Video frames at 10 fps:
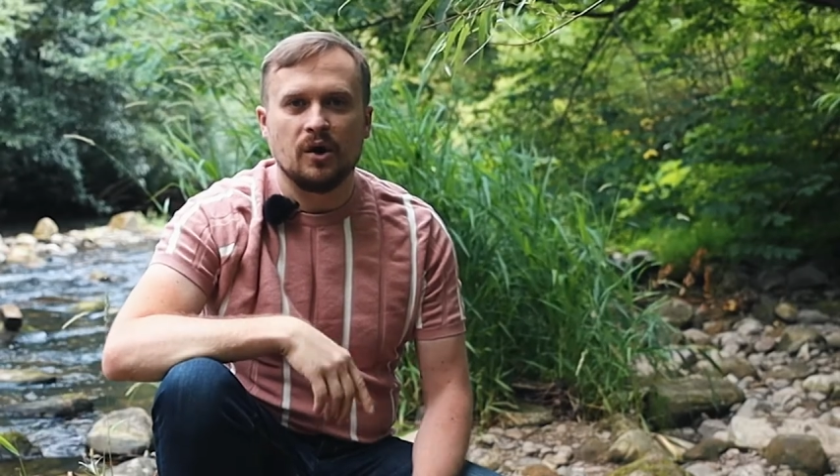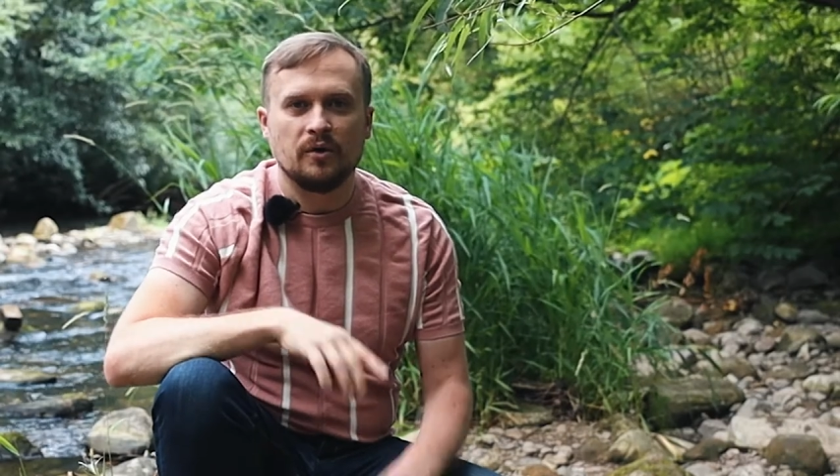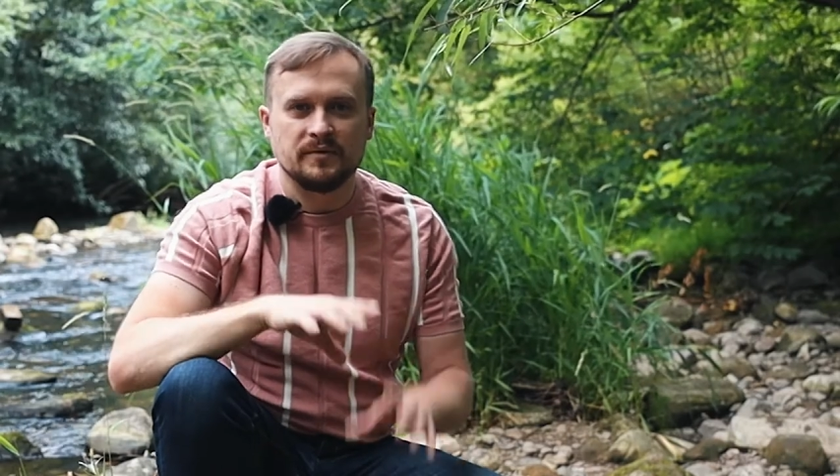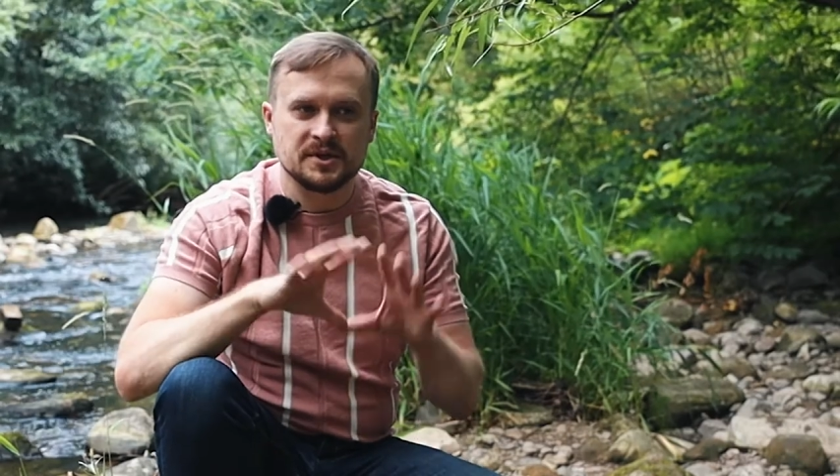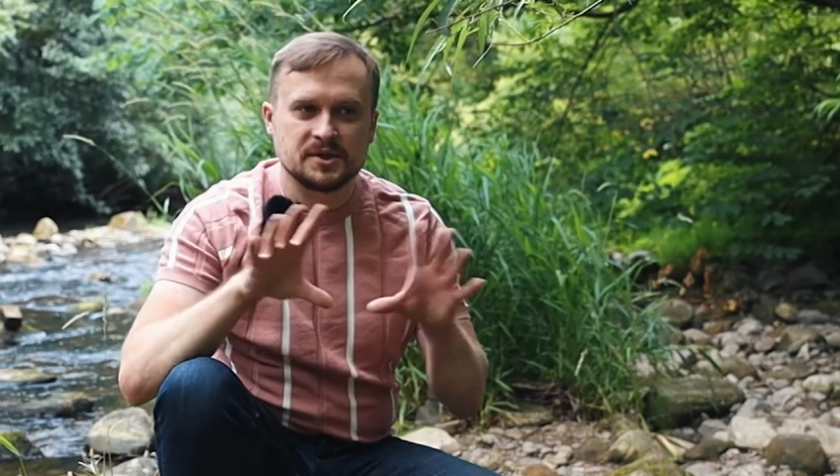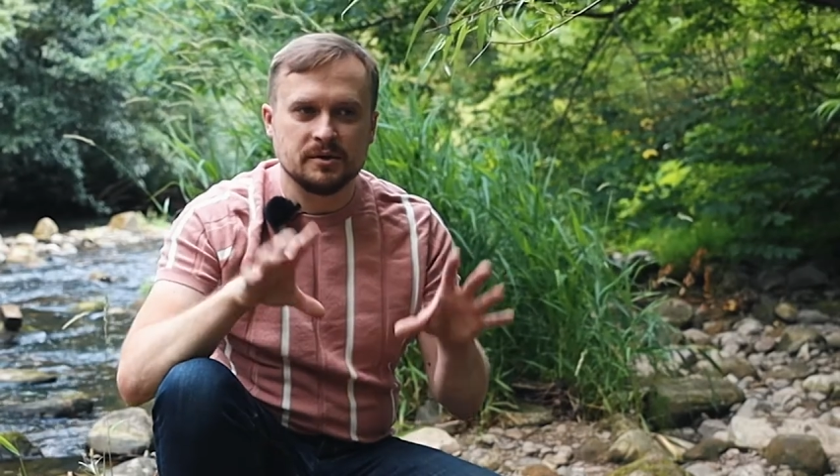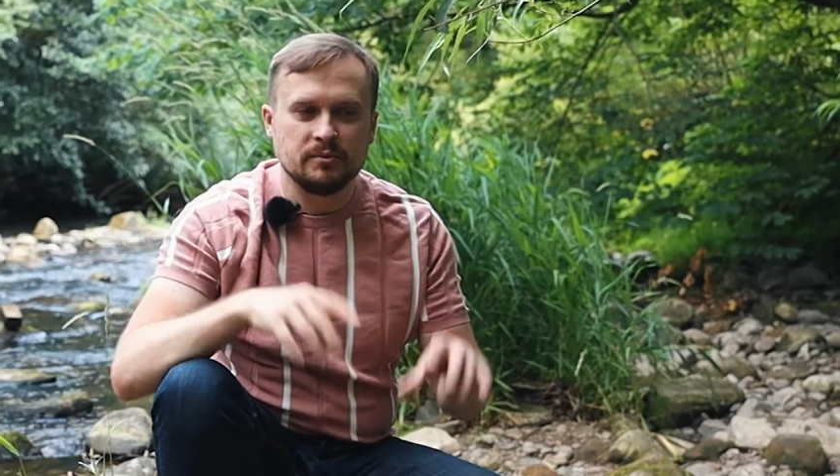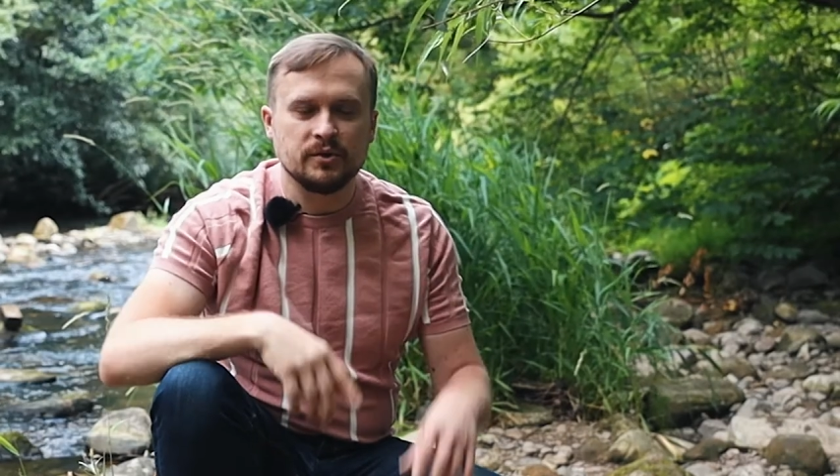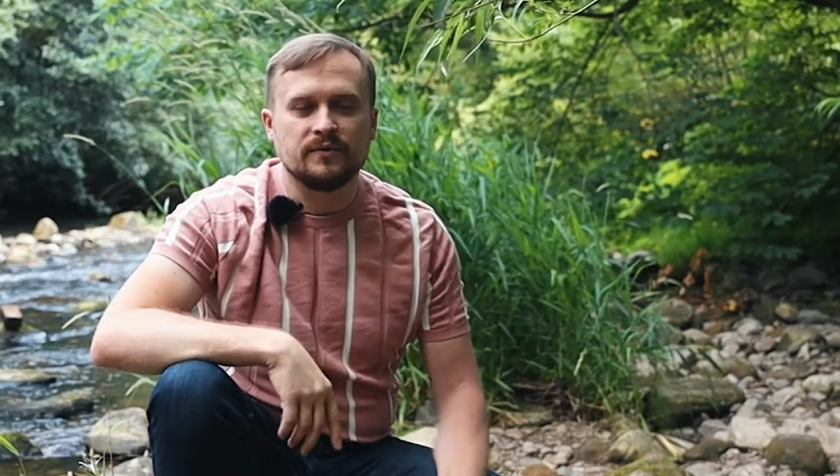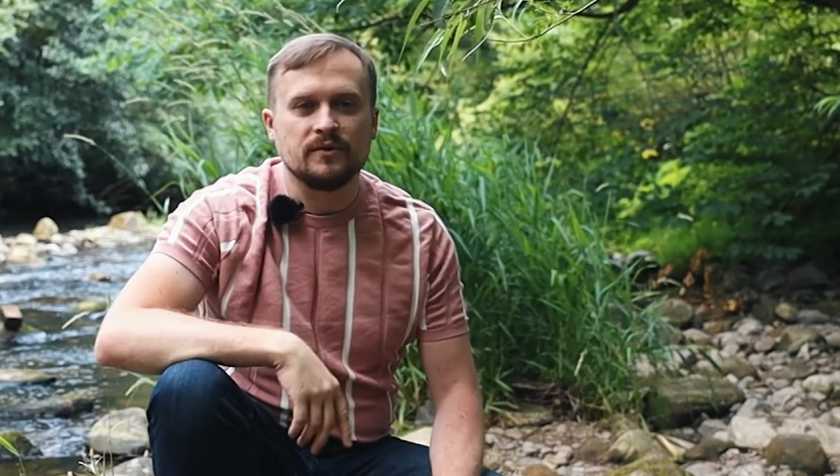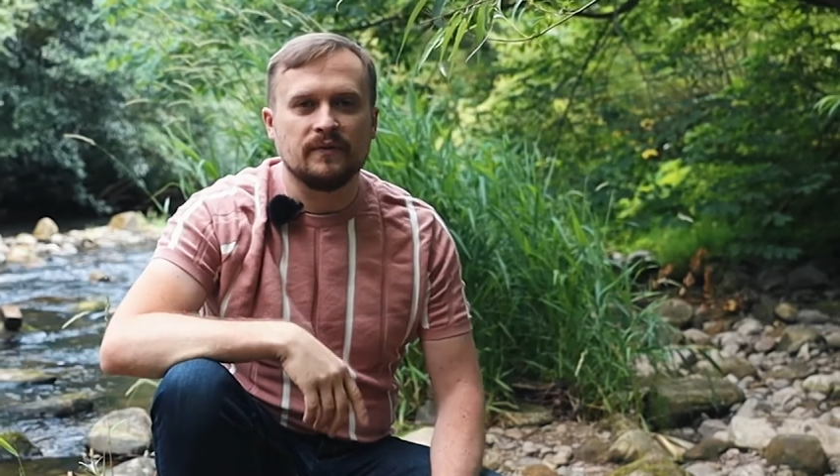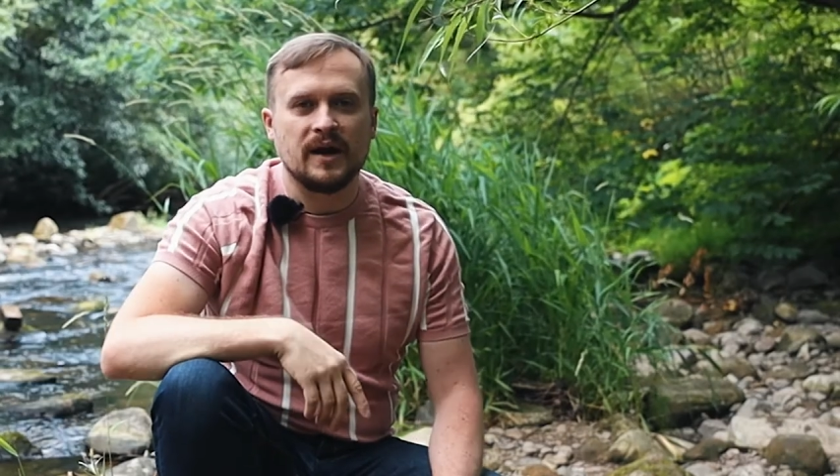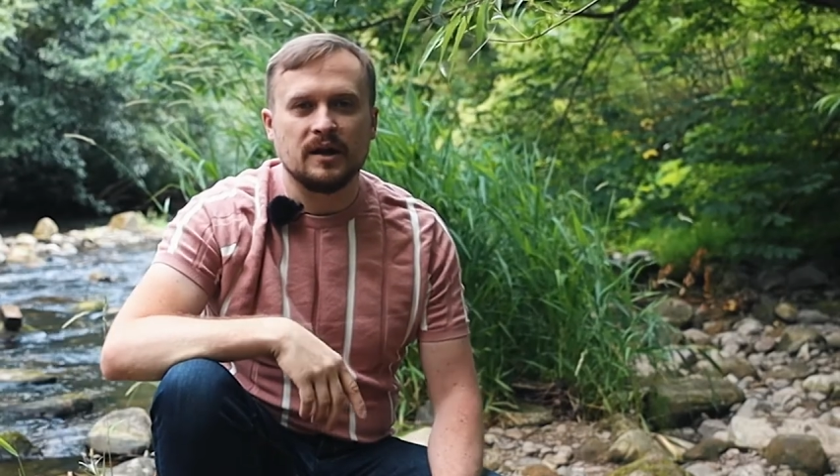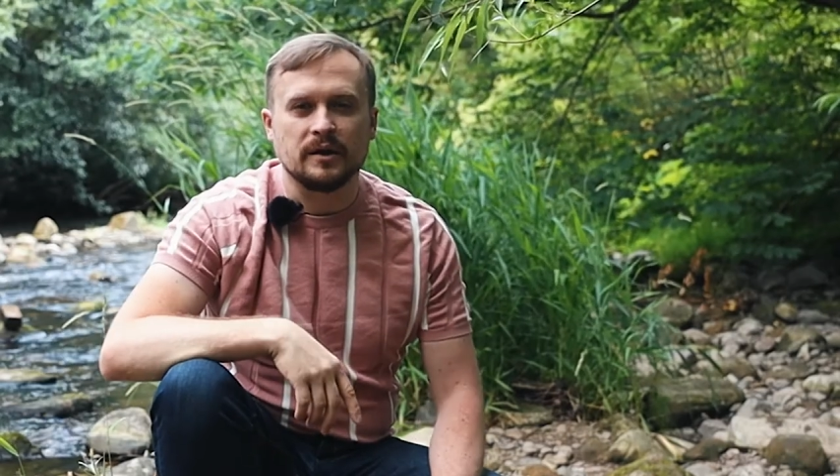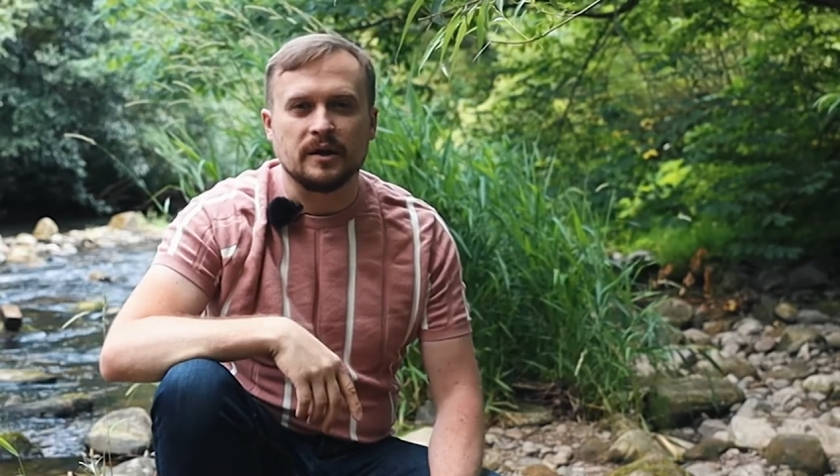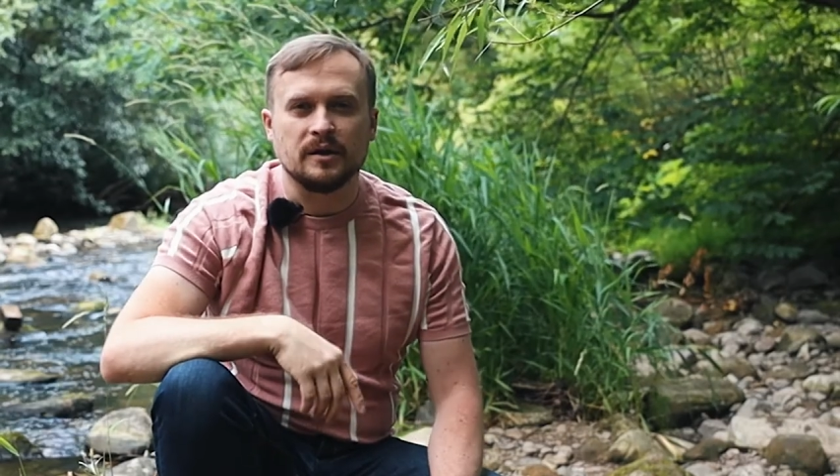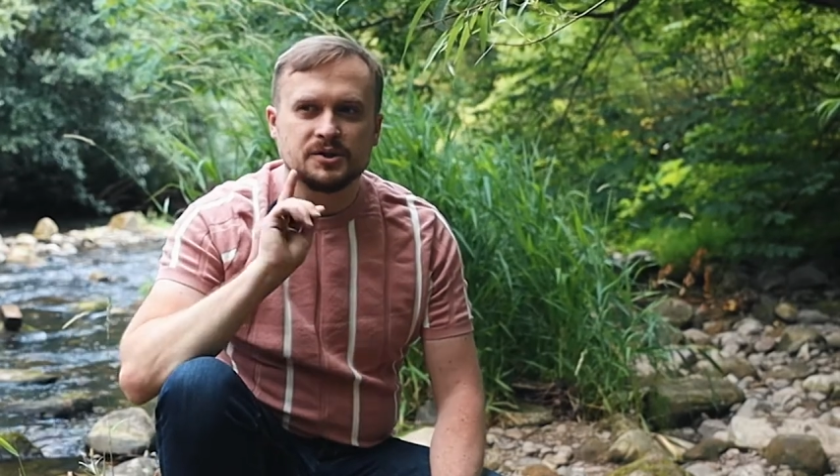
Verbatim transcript: of this uh, beautiful valley.